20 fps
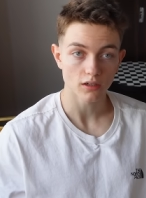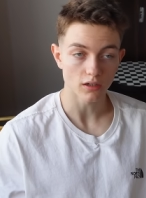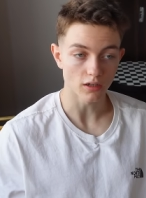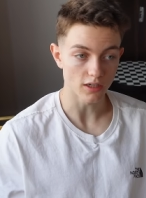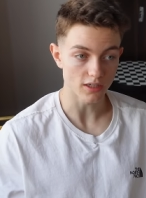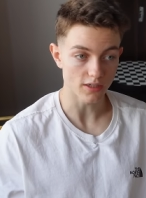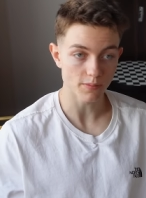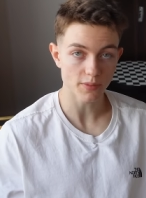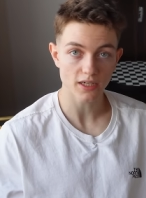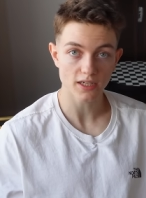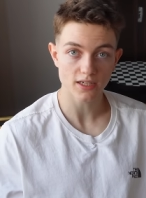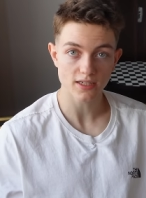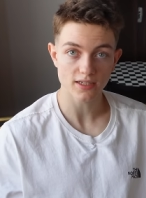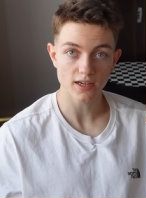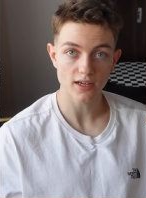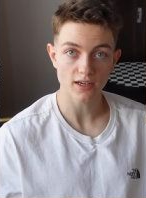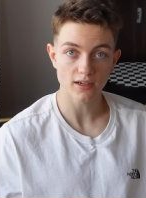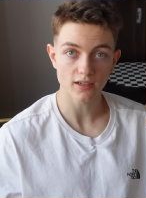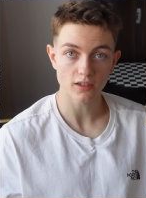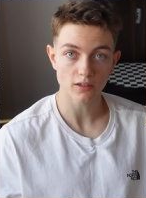There's a big
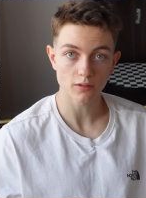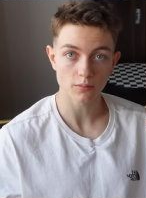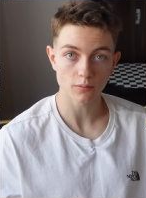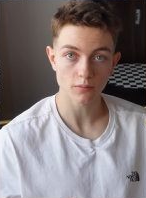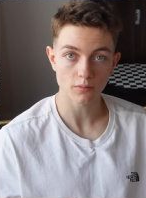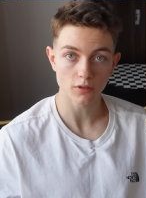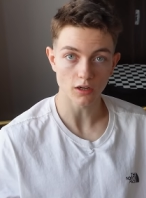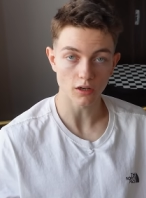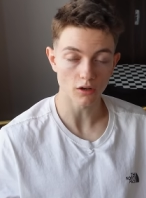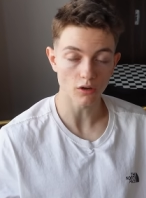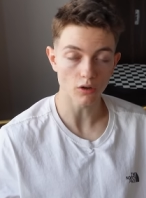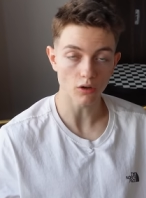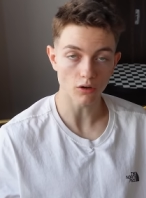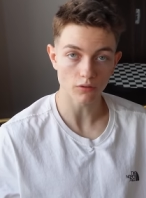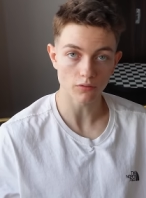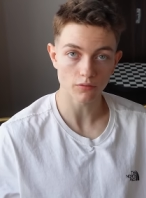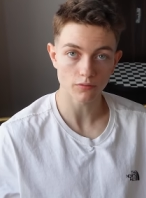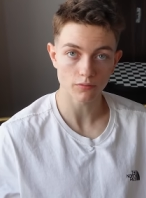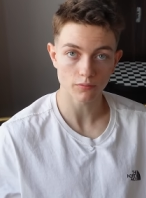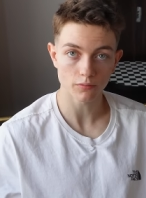stadium, a lot
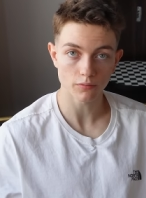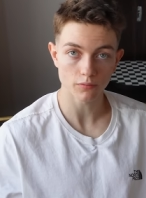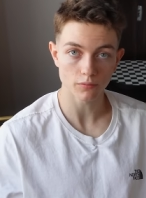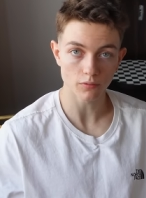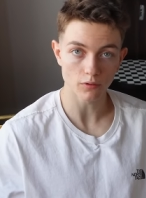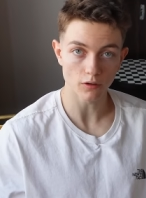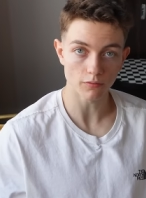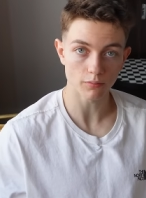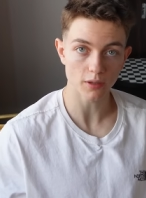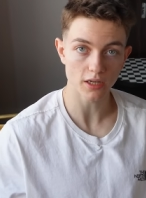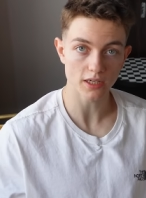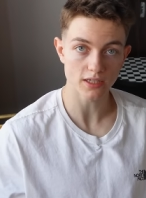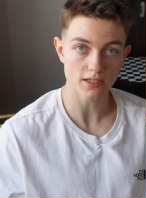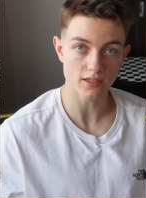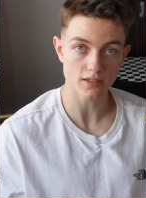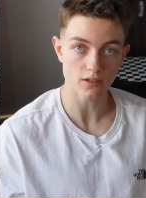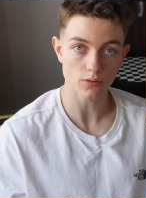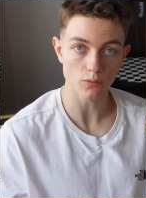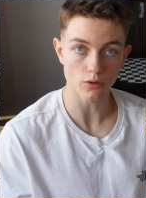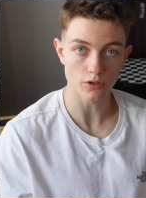of, lot of
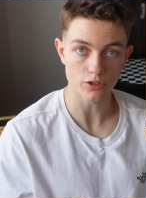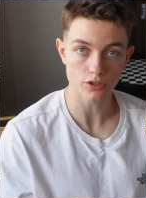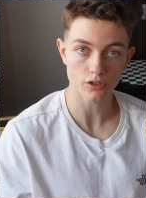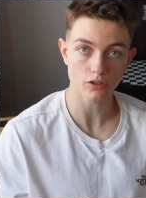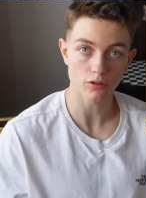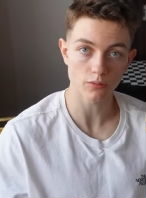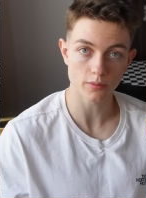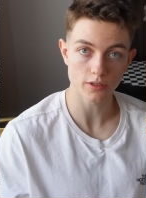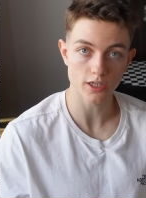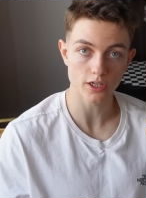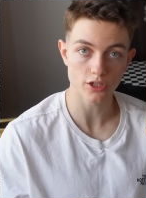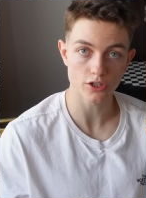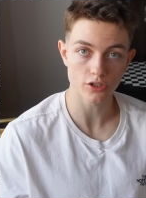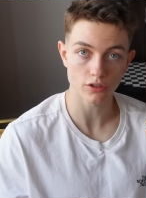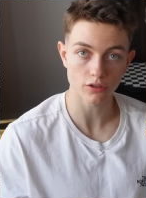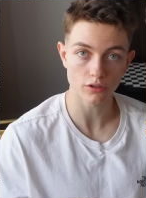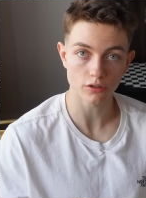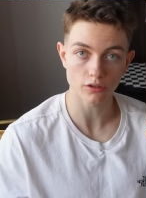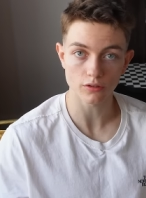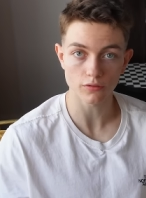places to watch the
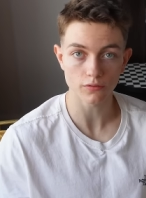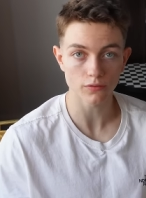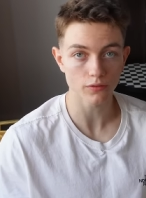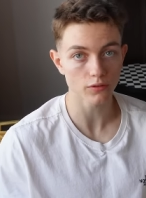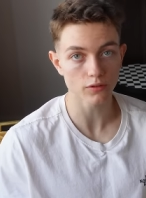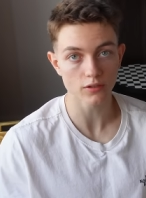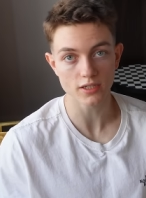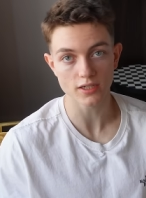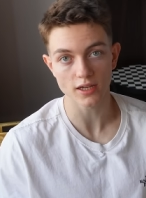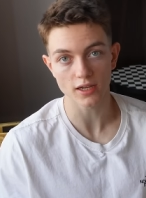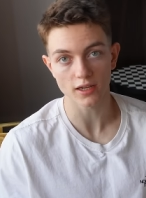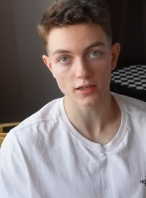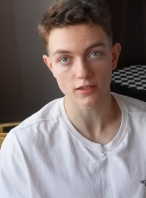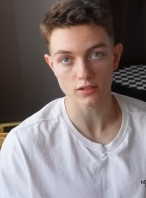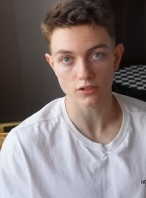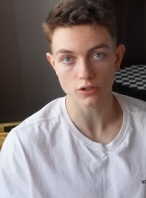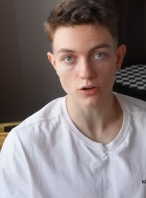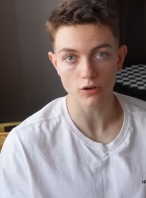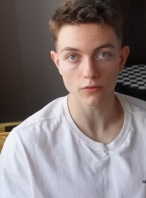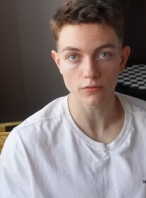competition, good food
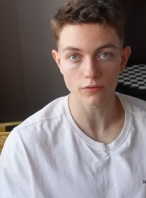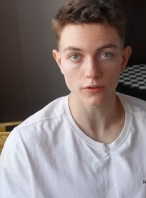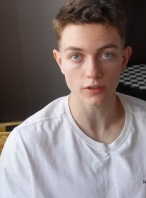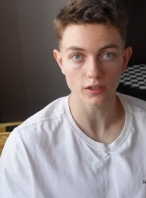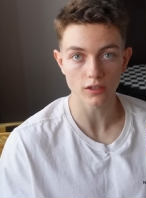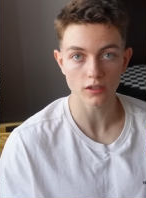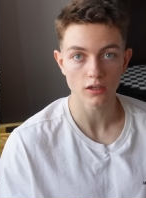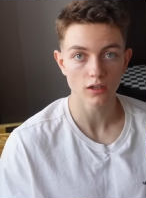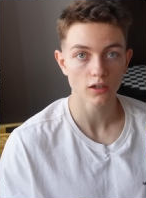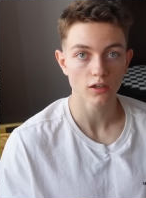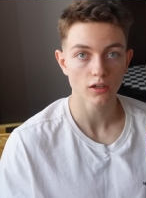stands, coffee.